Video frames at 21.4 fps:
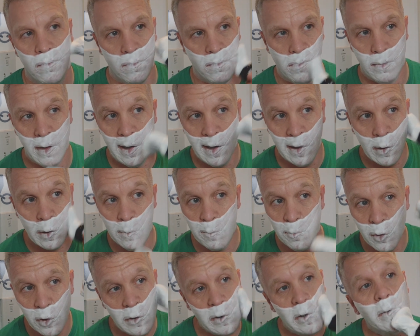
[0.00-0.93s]
Yeah, good
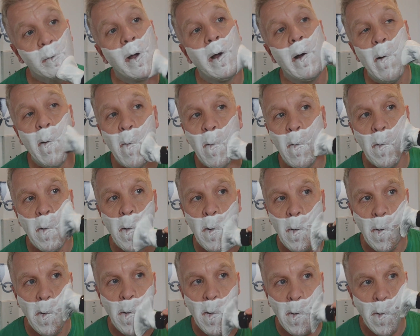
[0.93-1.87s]
brush as well.
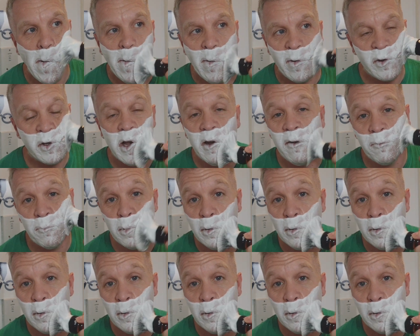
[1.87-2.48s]
Soft,